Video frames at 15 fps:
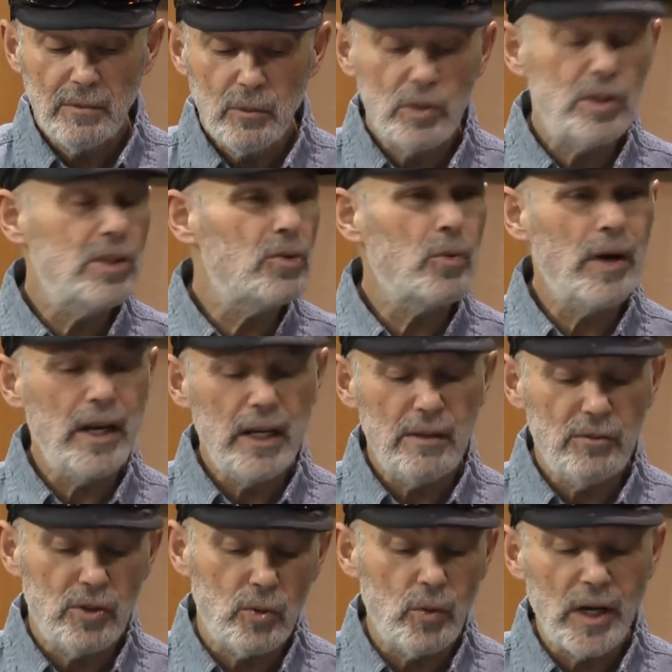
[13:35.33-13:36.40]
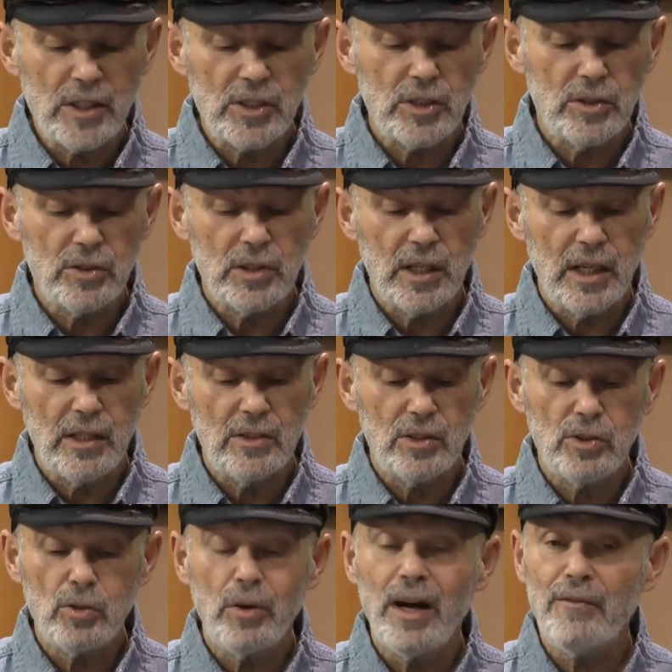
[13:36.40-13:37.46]
with an array of directional signs
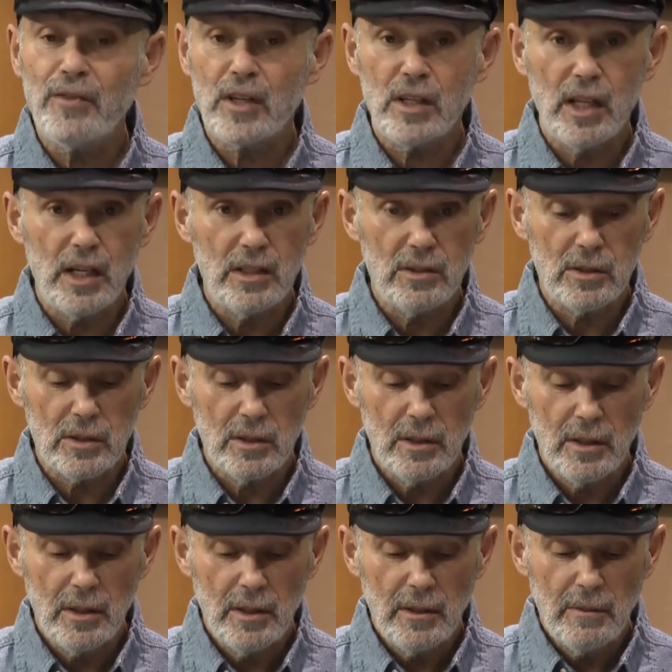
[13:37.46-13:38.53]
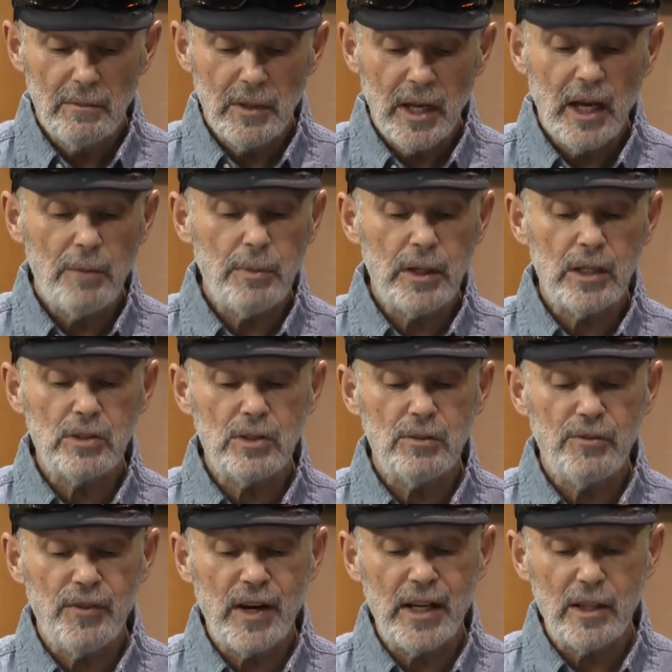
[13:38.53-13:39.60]
and traffic lights, helping us to
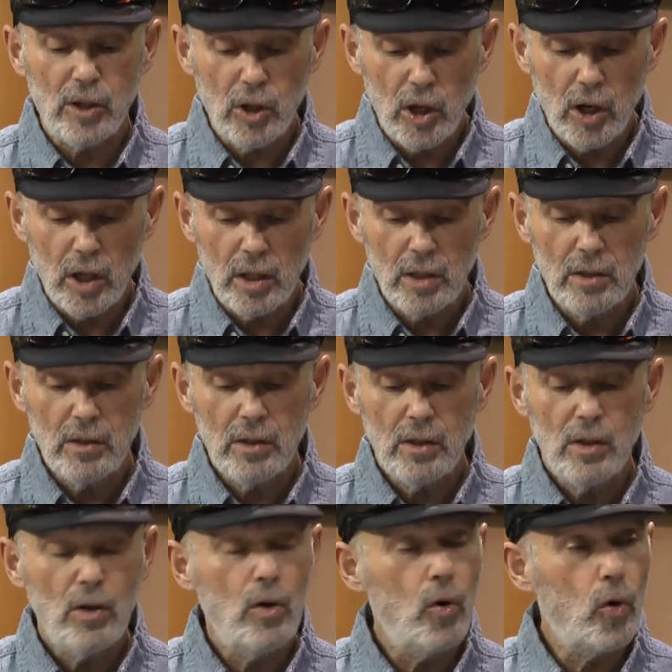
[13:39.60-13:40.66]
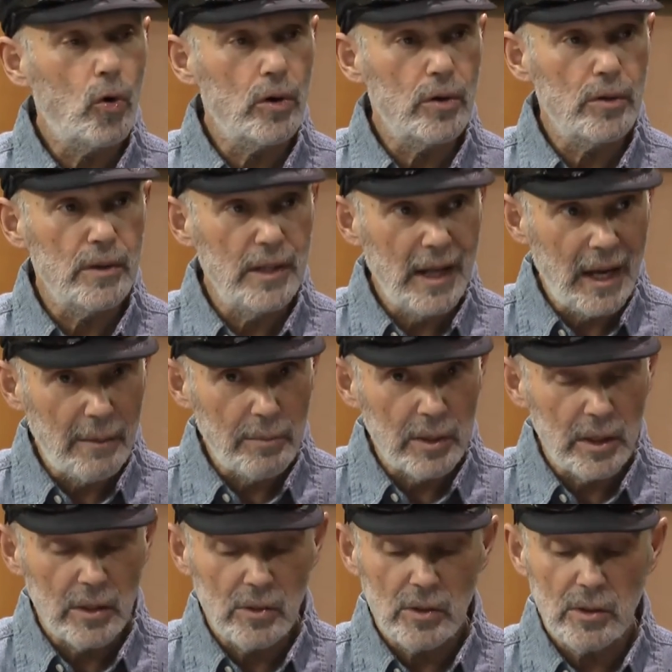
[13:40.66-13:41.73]
find law, order, and
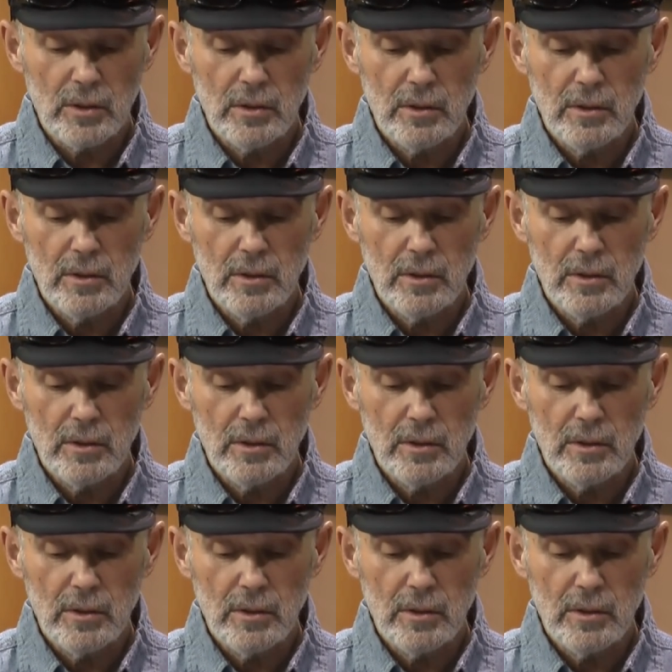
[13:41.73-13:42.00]
happiness.